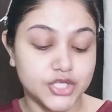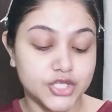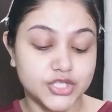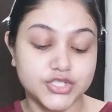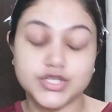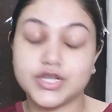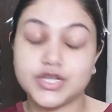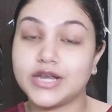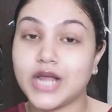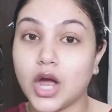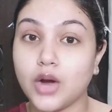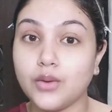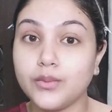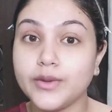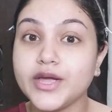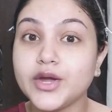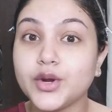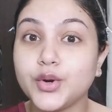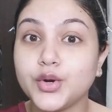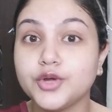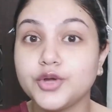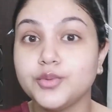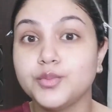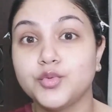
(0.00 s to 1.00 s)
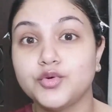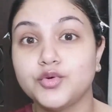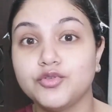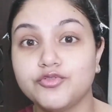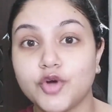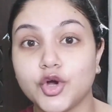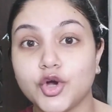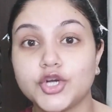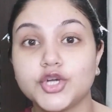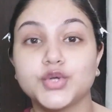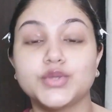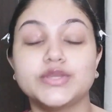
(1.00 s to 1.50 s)
So now we are going to move
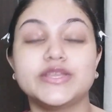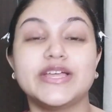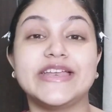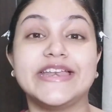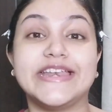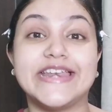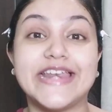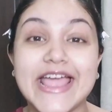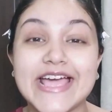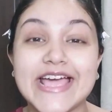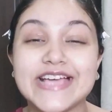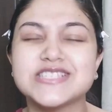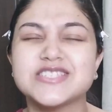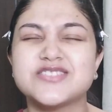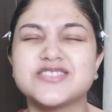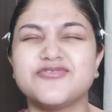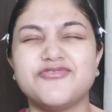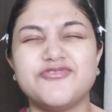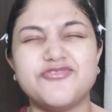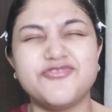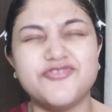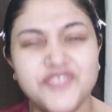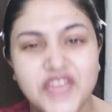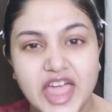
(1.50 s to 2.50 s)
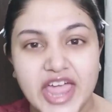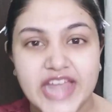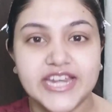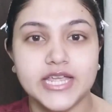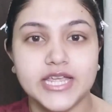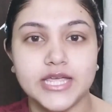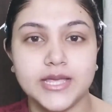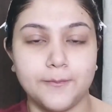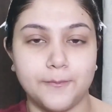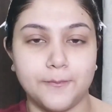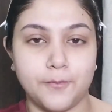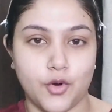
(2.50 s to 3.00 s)
on to the next
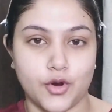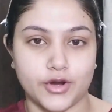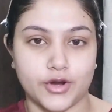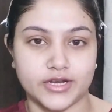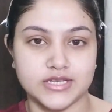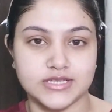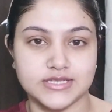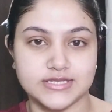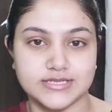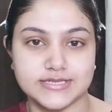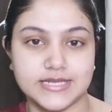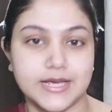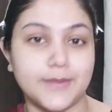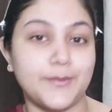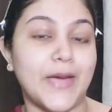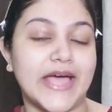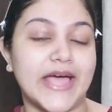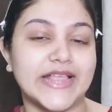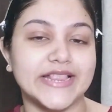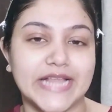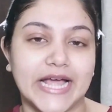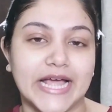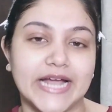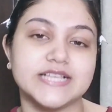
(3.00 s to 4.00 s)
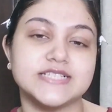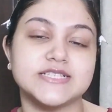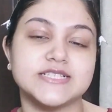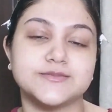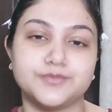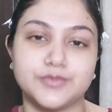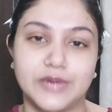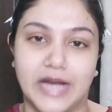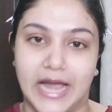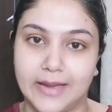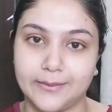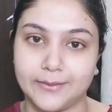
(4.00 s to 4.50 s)
very important step, and that
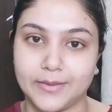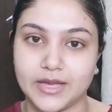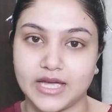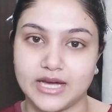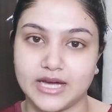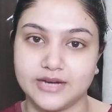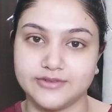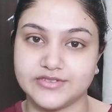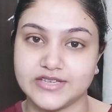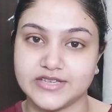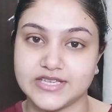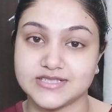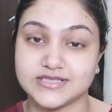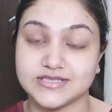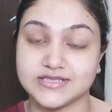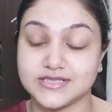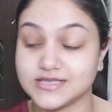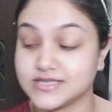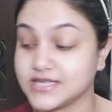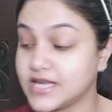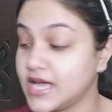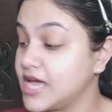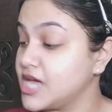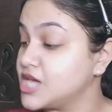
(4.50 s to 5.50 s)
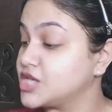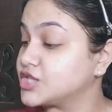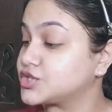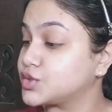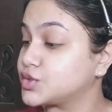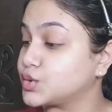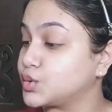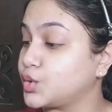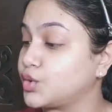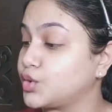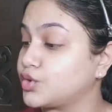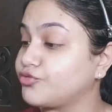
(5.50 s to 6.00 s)
is priming our faces.
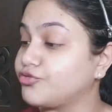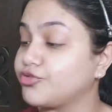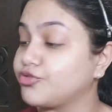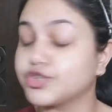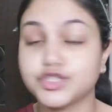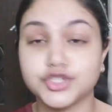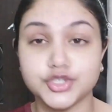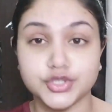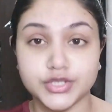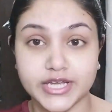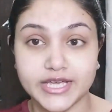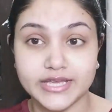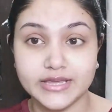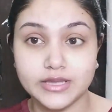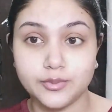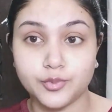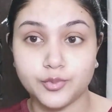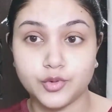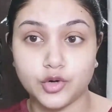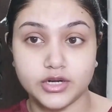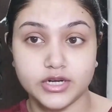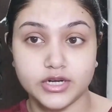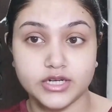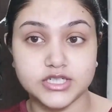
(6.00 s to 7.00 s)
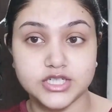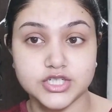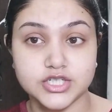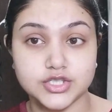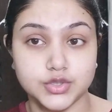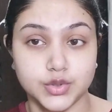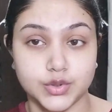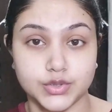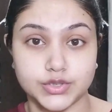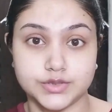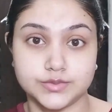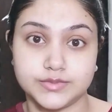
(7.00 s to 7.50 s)
So for today, the product is
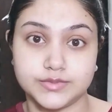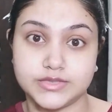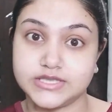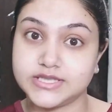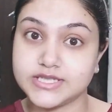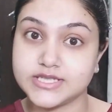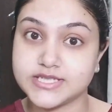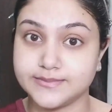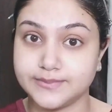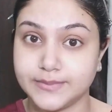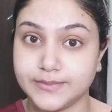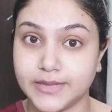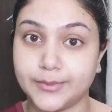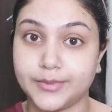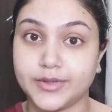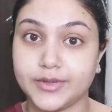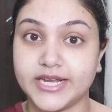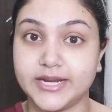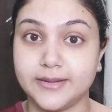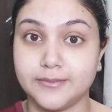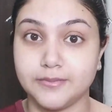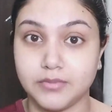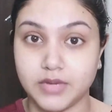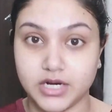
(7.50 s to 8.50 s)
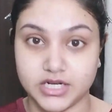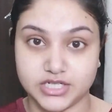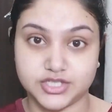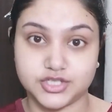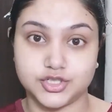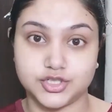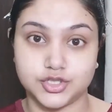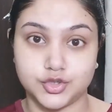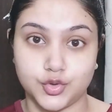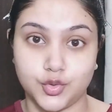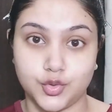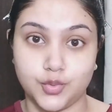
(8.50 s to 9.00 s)
going to be this Maybelline
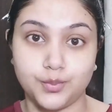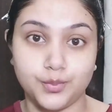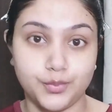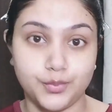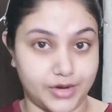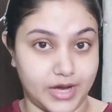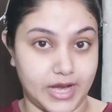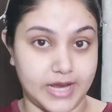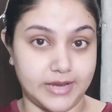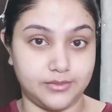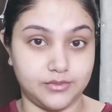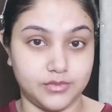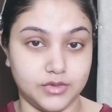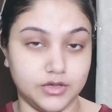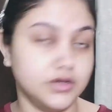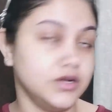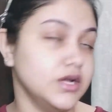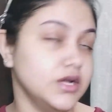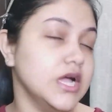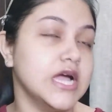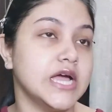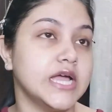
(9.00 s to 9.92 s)
Master Chrome Primer.